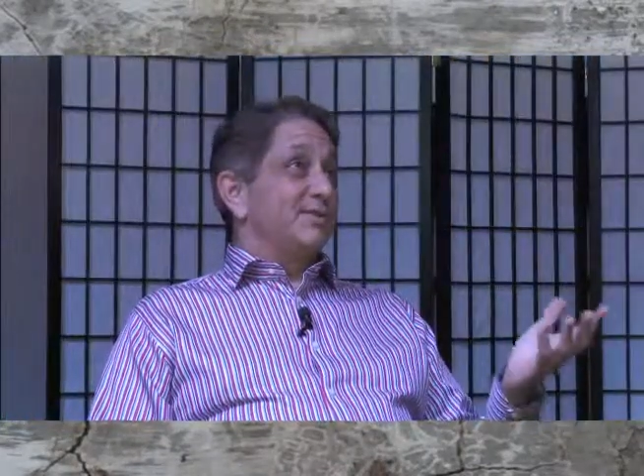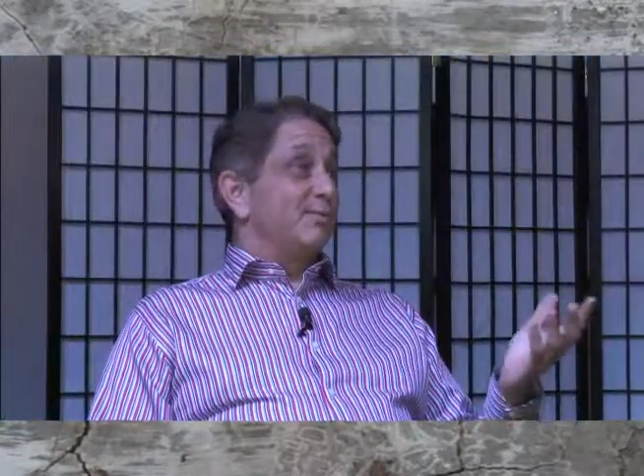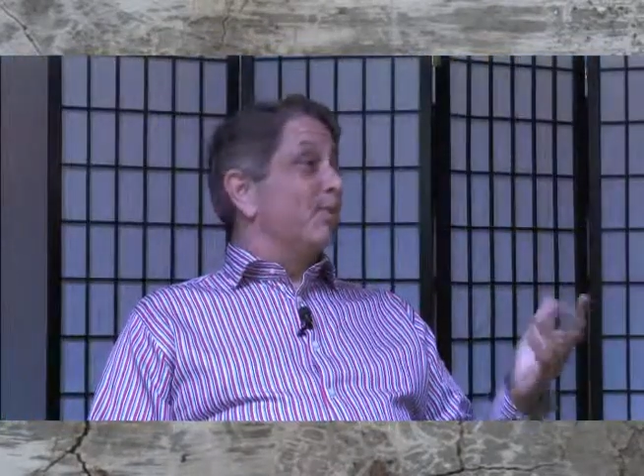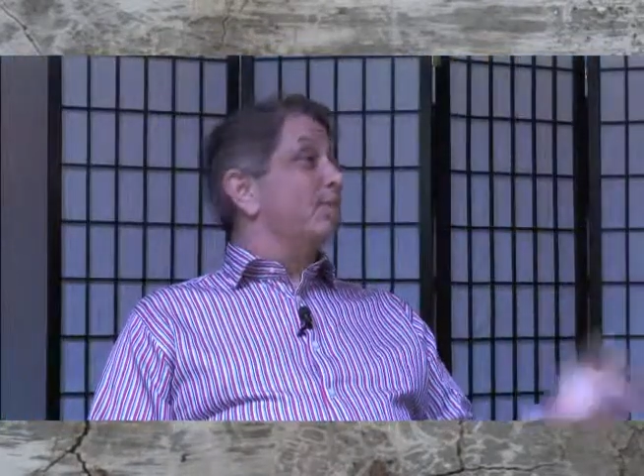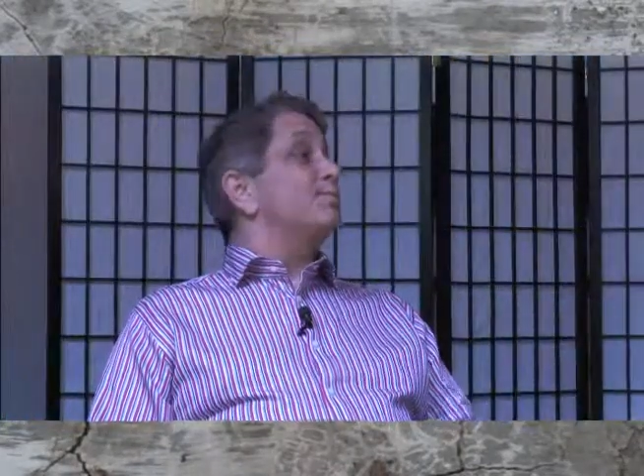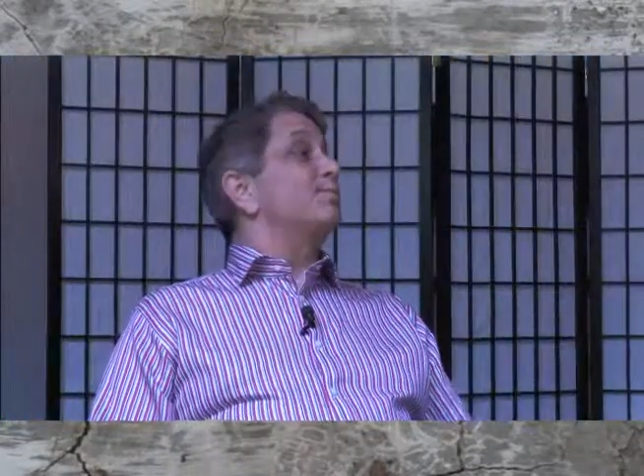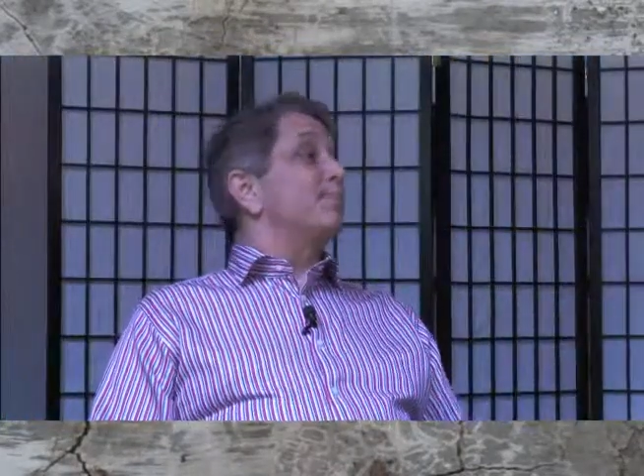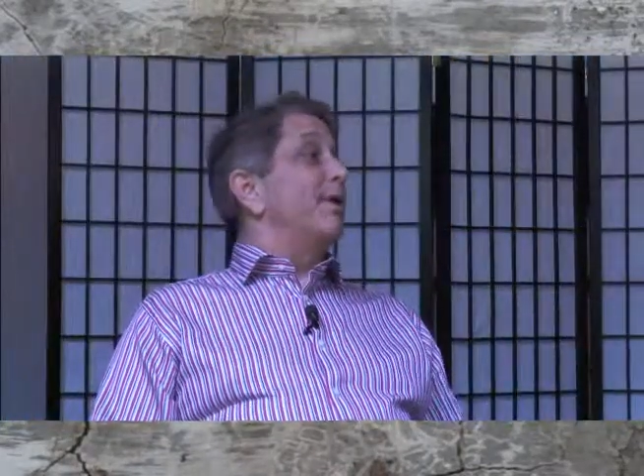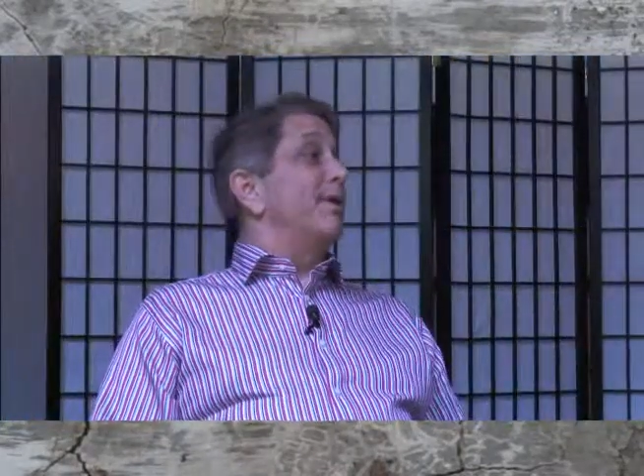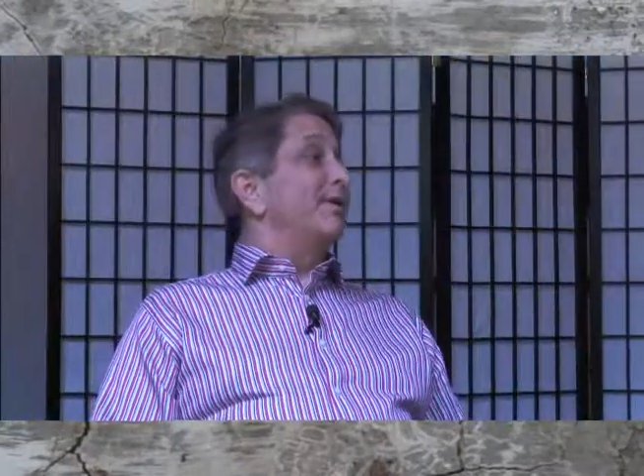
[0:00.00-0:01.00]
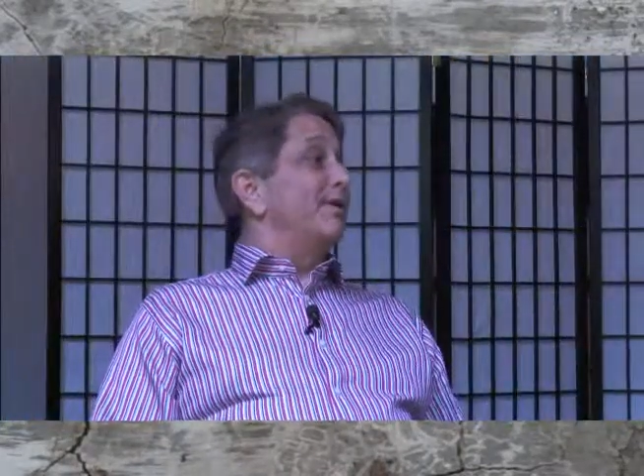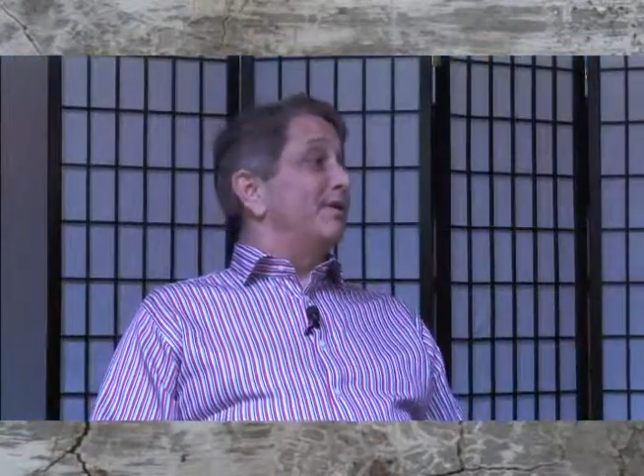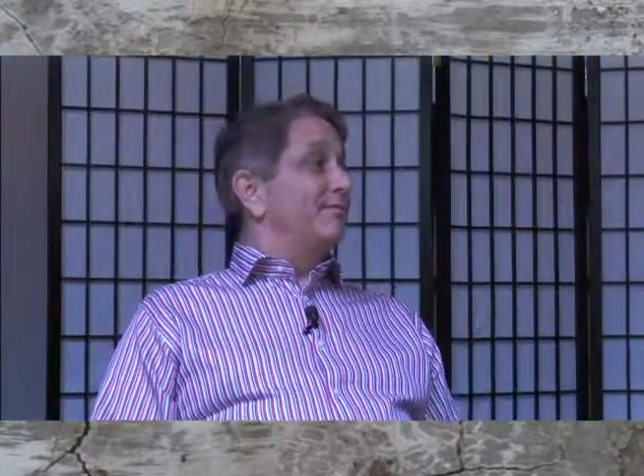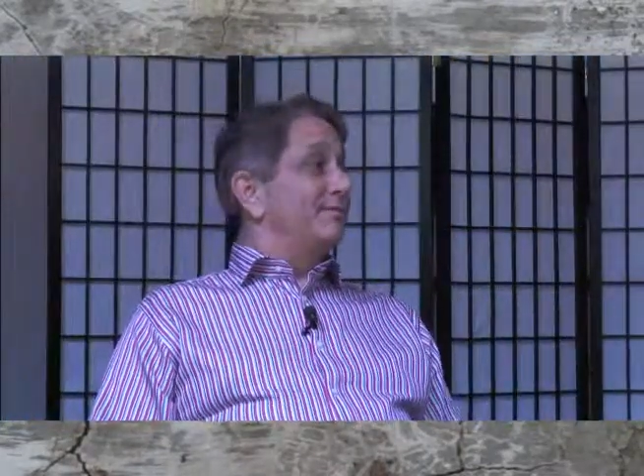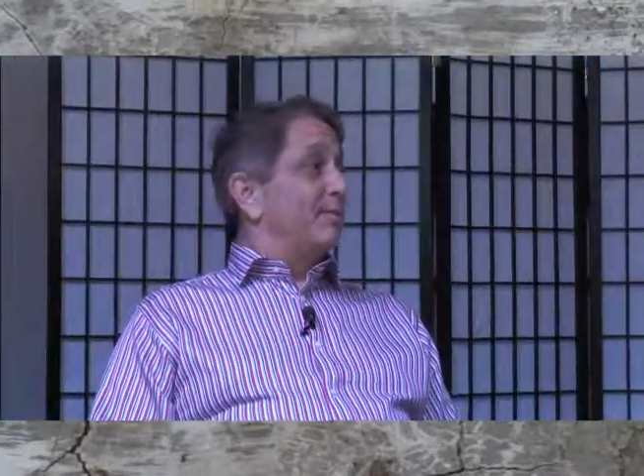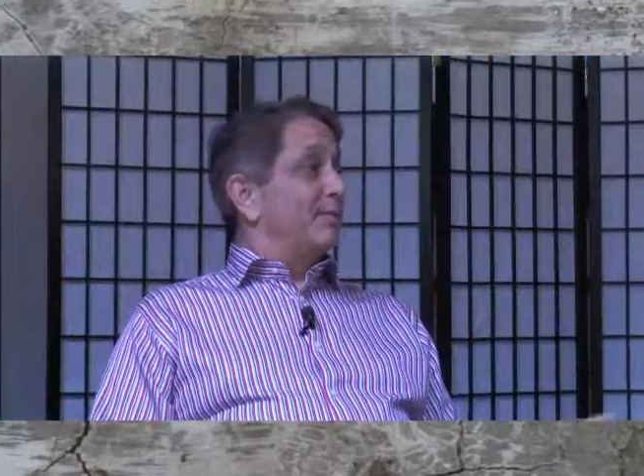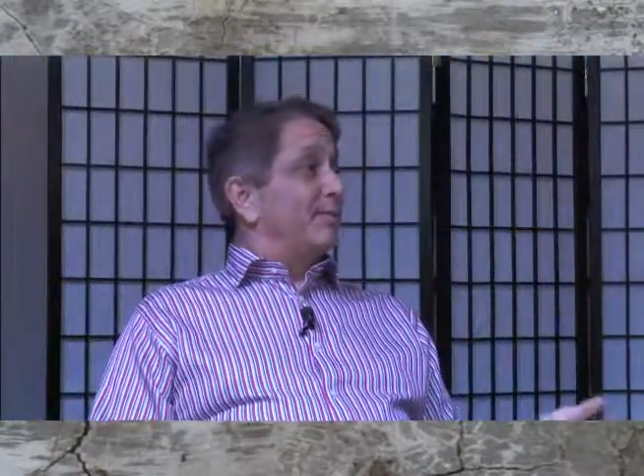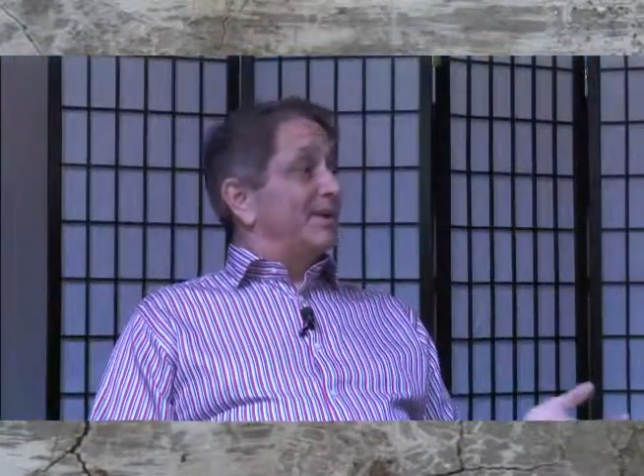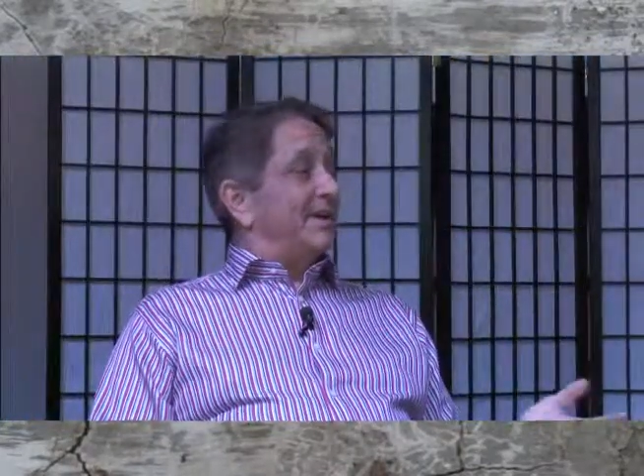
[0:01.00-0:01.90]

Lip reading: the more prepared, informed,